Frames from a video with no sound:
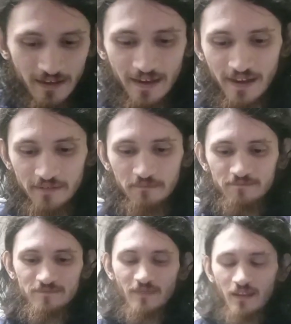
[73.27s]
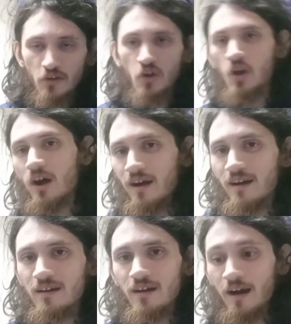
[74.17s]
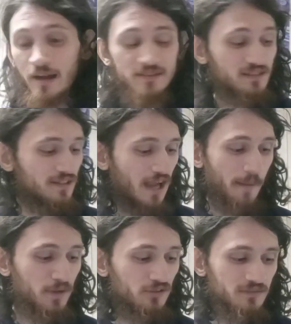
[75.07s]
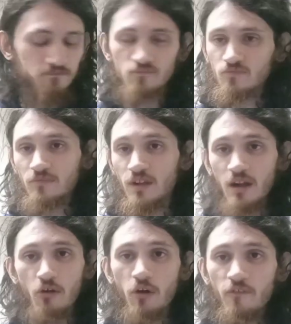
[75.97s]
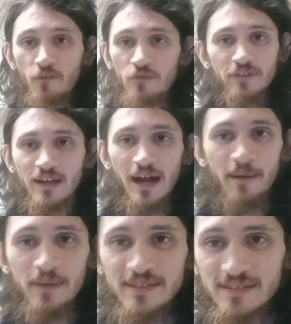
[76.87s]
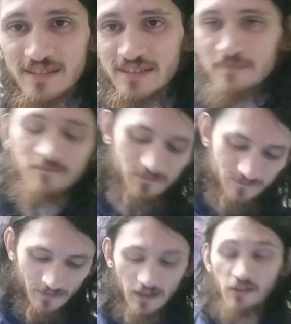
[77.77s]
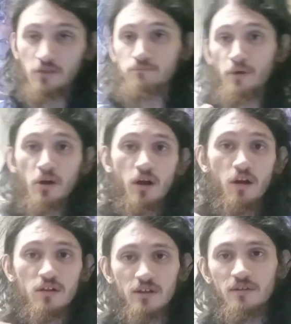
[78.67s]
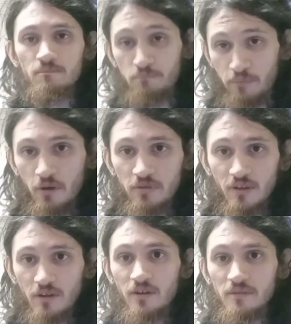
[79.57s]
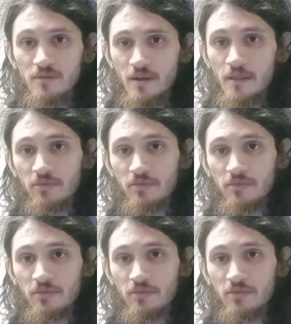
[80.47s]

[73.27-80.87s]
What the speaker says: And honestly, I'm gonna go over the comments, both good